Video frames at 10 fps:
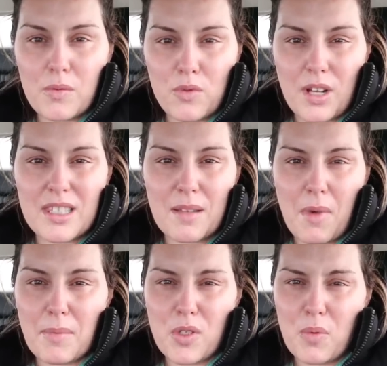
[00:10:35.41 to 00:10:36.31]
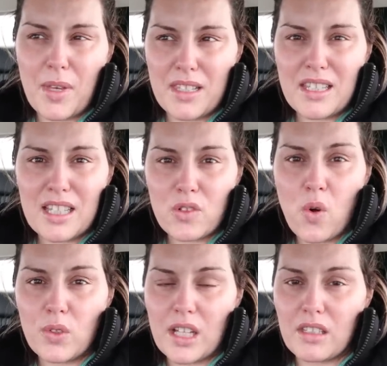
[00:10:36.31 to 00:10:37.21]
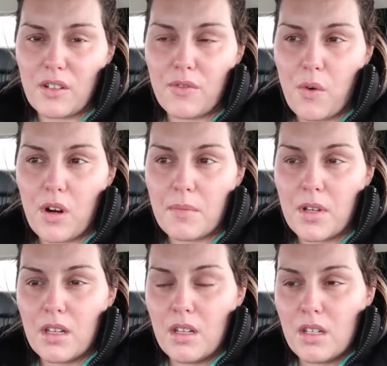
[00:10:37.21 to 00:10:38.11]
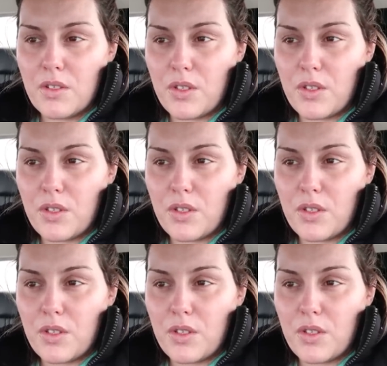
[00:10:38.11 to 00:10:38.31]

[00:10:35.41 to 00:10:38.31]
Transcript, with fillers: dress them up too because it gets cold out there for them.